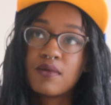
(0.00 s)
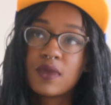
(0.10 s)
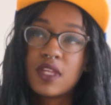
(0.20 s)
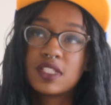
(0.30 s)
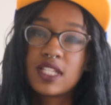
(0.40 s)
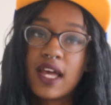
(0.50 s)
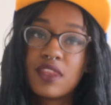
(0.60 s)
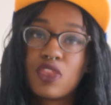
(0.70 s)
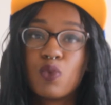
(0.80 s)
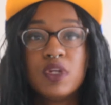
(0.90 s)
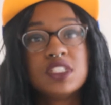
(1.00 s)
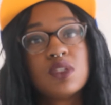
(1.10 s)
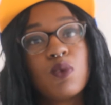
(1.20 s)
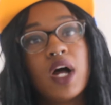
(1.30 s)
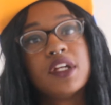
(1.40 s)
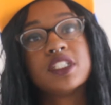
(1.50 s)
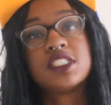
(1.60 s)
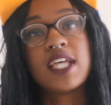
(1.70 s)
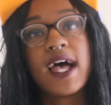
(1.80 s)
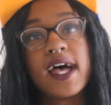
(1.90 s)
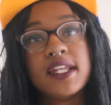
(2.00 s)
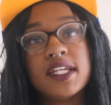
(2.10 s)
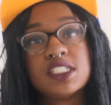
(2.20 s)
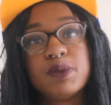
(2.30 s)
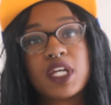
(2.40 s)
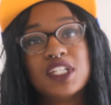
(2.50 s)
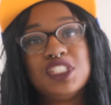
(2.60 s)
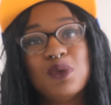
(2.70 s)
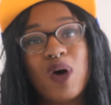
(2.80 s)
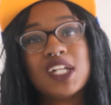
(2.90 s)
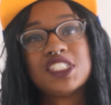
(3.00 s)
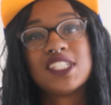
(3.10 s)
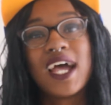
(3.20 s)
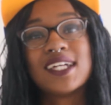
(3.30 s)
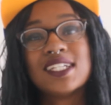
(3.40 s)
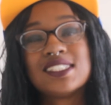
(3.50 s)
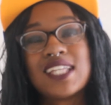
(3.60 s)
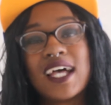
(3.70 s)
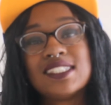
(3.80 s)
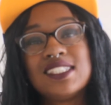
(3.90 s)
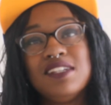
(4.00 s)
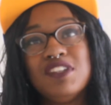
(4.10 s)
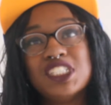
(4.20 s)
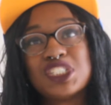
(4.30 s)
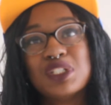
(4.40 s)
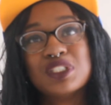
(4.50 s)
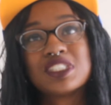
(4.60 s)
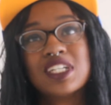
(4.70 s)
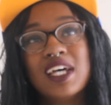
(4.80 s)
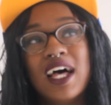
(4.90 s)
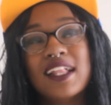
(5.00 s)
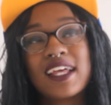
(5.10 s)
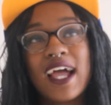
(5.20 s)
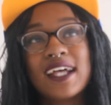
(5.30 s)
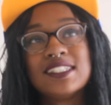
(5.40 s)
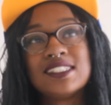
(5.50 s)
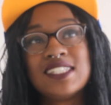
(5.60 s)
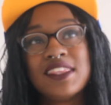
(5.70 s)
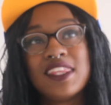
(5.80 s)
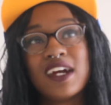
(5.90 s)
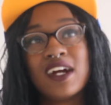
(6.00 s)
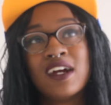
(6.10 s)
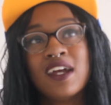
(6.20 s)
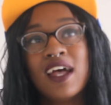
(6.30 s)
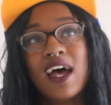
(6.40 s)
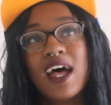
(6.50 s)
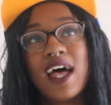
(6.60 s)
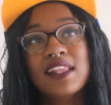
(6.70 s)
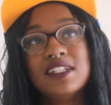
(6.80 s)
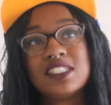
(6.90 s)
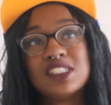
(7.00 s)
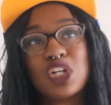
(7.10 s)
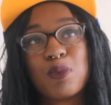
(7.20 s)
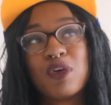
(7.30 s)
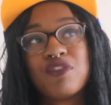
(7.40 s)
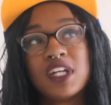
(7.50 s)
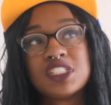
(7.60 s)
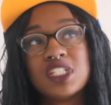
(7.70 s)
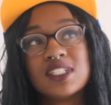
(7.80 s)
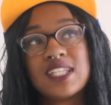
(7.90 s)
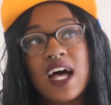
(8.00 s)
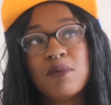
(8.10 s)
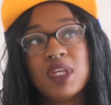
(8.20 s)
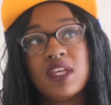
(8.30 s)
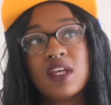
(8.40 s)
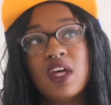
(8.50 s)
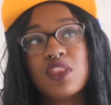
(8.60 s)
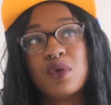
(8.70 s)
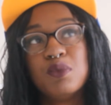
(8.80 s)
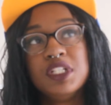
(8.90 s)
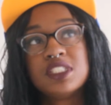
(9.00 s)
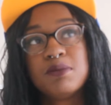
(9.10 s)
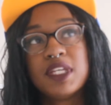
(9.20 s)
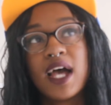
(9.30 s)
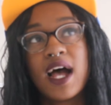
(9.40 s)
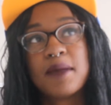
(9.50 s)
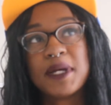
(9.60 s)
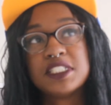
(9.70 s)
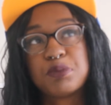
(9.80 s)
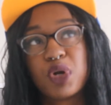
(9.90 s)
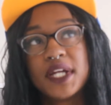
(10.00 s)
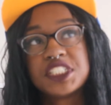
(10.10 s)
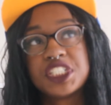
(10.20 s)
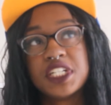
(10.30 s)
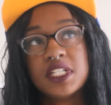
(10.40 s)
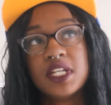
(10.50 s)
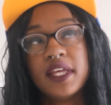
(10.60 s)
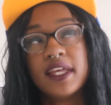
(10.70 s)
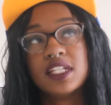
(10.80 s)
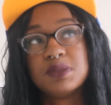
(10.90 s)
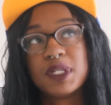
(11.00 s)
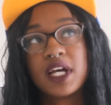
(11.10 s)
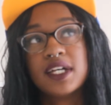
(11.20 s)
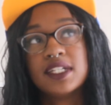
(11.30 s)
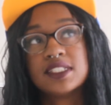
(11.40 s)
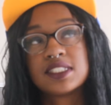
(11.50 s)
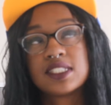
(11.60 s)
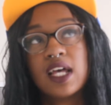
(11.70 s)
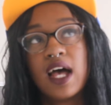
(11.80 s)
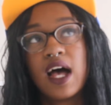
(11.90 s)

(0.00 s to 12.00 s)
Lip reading: he said, the reason why you're sad is because you watch sad TV shows. Like, I had to sit there and listen to a professional tell me the reason behind my depression is because,